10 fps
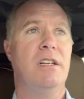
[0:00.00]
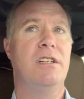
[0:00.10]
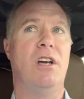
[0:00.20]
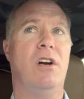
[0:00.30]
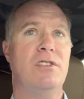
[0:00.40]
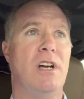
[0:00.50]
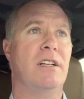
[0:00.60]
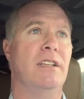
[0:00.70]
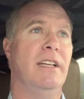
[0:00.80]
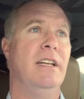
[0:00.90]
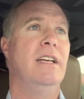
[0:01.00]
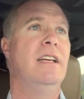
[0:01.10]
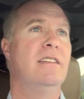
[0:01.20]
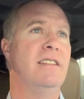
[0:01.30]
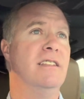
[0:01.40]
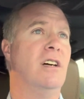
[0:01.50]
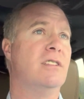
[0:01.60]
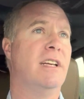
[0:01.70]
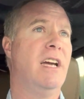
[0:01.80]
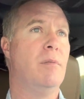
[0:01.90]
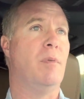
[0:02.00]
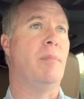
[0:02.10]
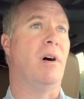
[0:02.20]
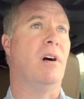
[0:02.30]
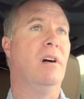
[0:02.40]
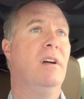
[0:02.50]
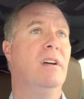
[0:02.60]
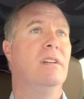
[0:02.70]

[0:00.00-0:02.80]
dark chocolate, sea salt and caramel bar,